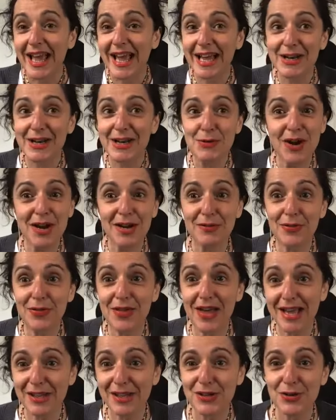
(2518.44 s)
anyway,
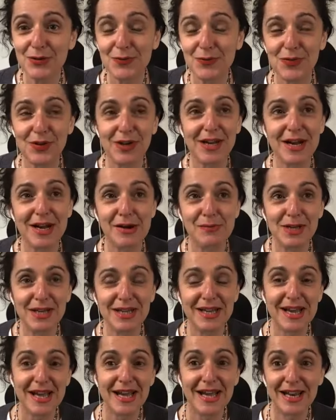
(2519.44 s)
thank you for
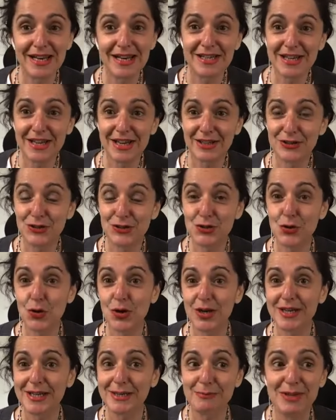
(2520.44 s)
coming and
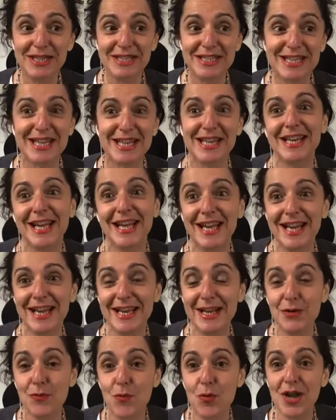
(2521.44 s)
joining me
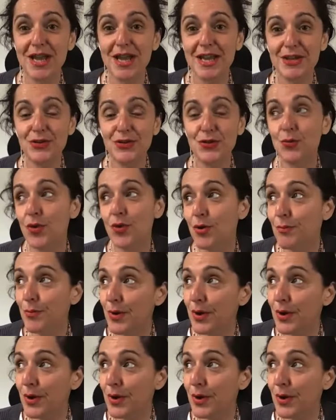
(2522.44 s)
today. You